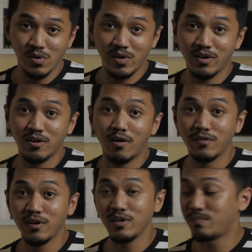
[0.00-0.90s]
So you can
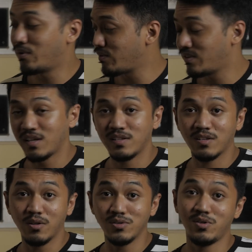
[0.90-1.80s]
confidently put this
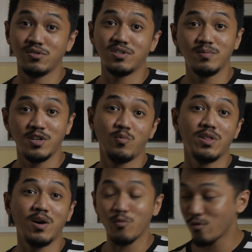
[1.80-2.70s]
close to your subject
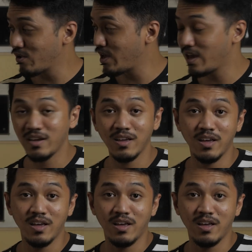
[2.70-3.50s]
without worrying